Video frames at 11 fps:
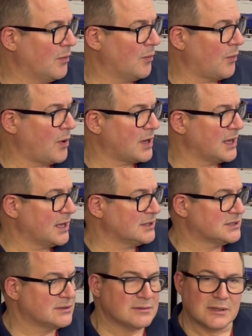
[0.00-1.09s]
working in
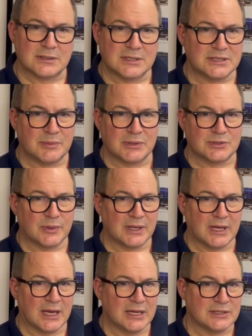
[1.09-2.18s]
the TT120
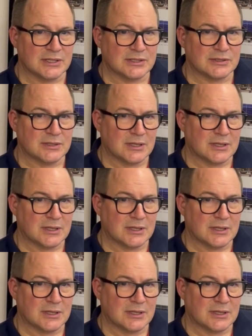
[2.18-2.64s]
gauge is